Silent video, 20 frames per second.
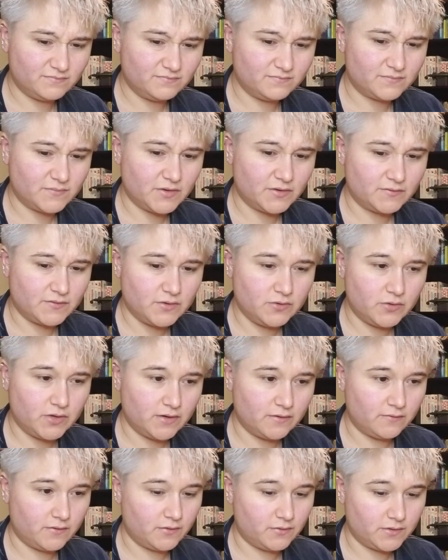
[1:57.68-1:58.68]
if you
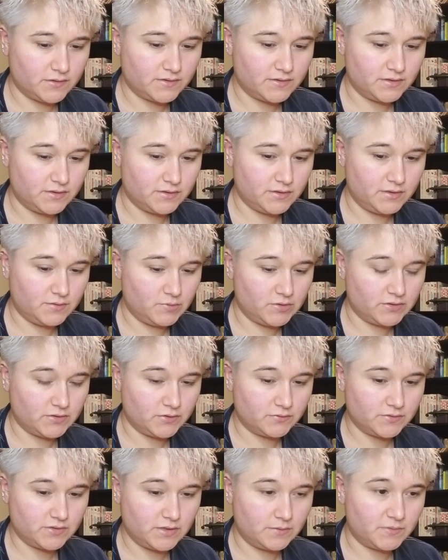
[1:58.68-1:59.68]
have OSDD but
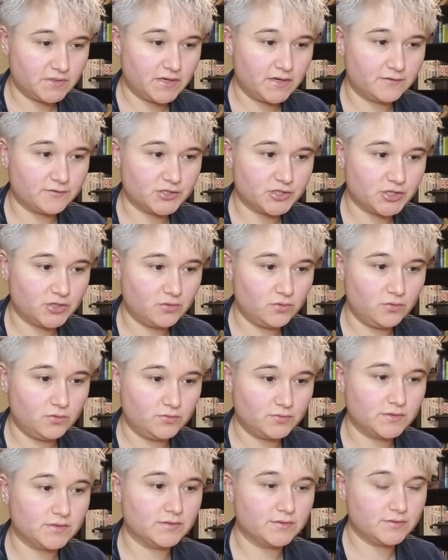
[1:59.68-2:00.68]
don't seem to have shell
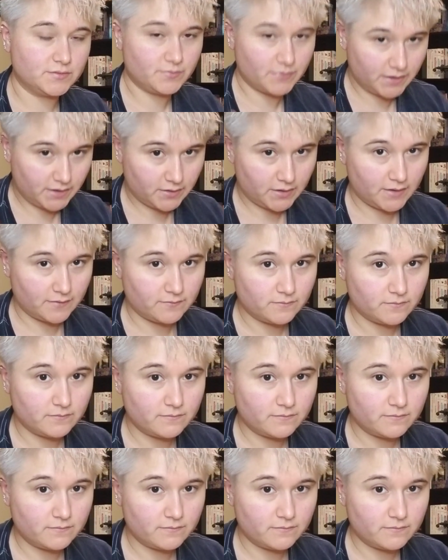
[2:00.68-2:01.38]
alters, you may have,